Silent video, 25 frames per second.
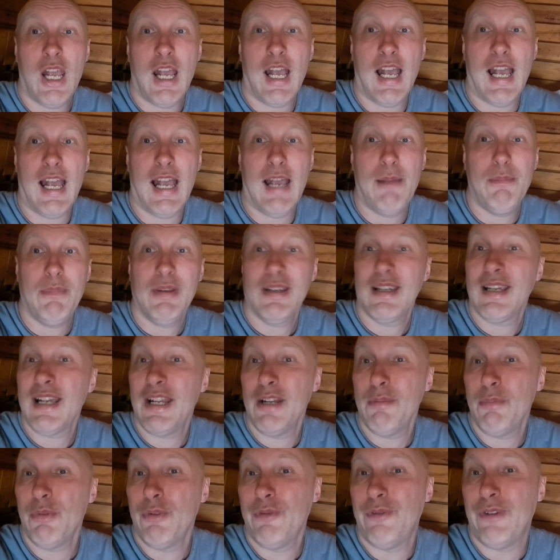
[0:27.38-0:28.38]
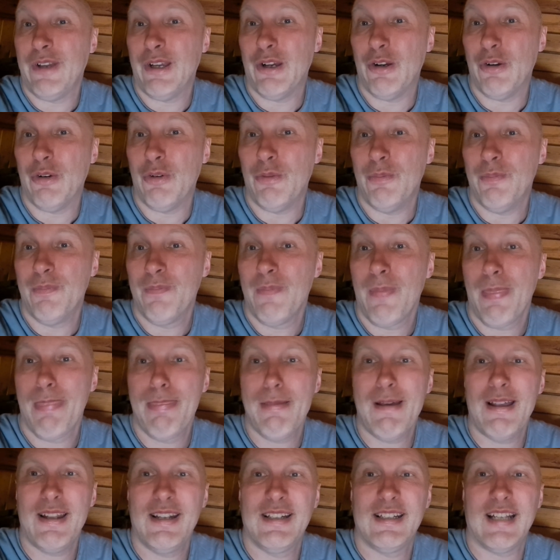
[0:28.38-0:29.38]
um, Cannibal Film
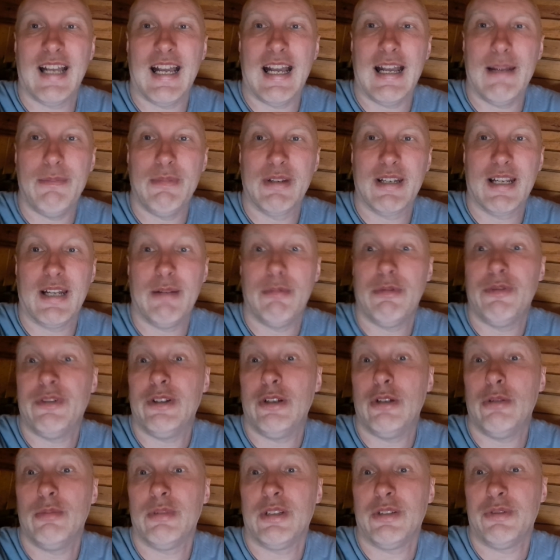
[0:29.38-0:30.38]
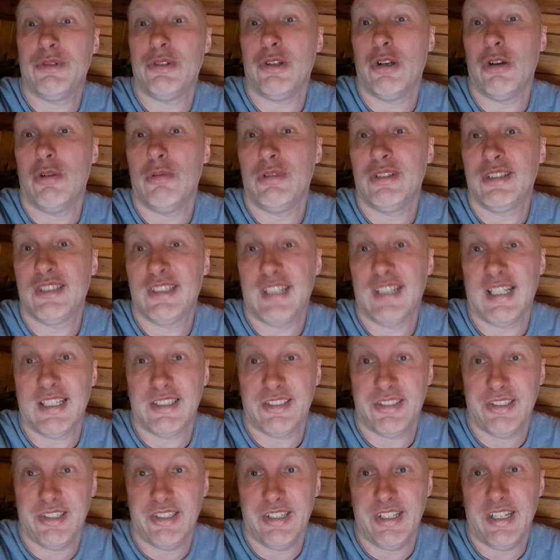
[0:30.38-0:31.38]
at the time, the cannibal films, as you know, was
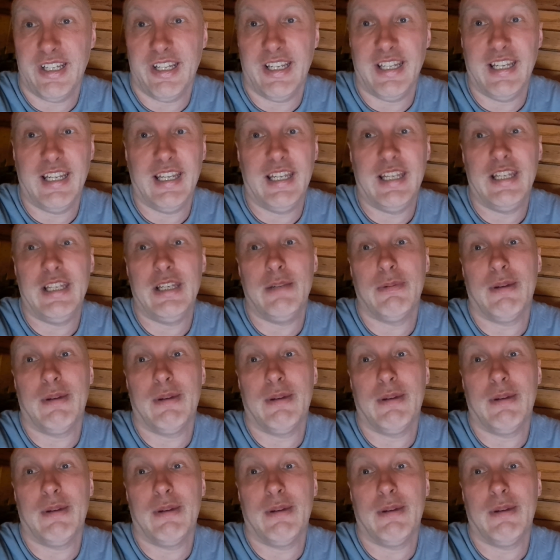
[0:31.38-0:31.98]
tossing it in.